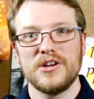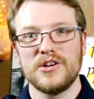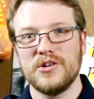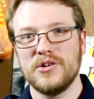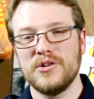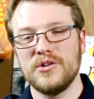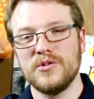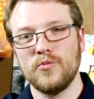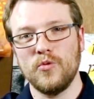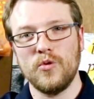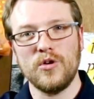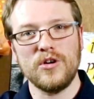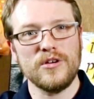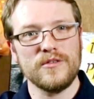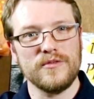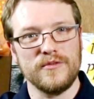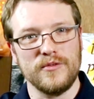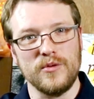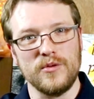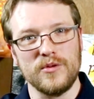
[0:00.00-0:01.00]
could
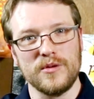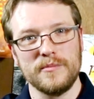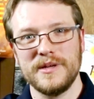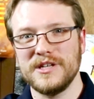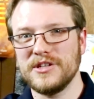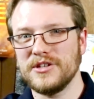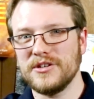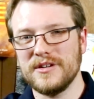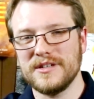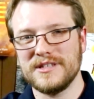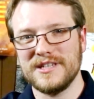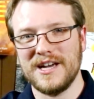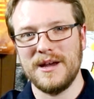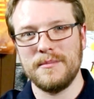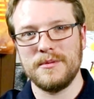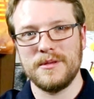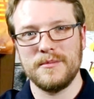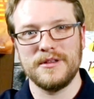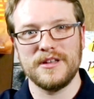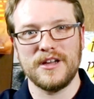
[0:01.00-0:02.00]
work for, be sure to
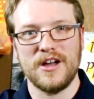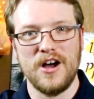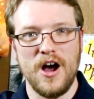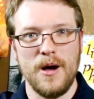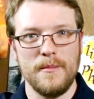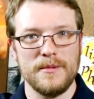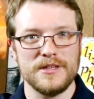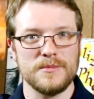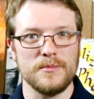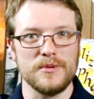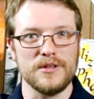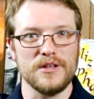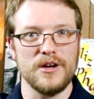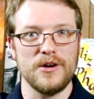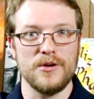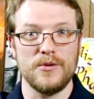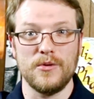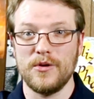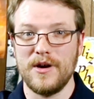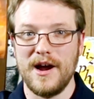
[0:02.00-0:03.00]
type them in the comments
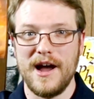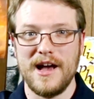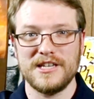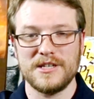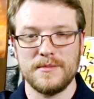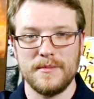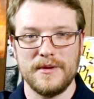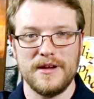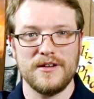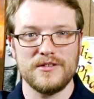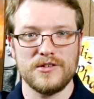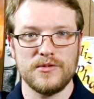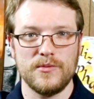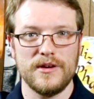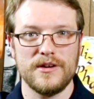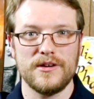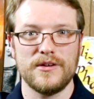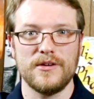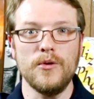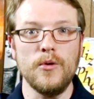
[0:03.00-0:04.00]
below or ask me on
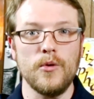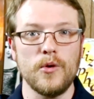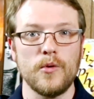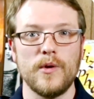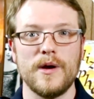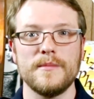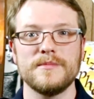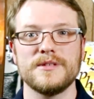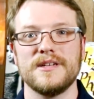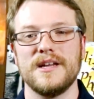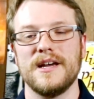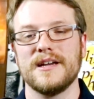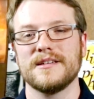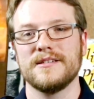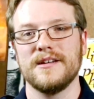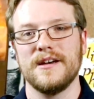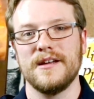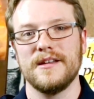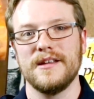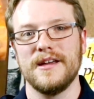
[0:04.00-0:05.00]
Twitter or
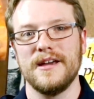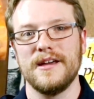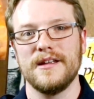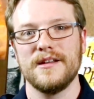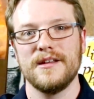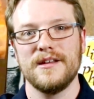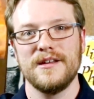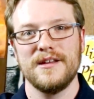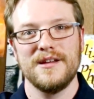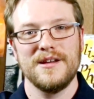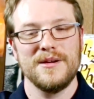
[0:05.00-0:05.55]
websnacks.net.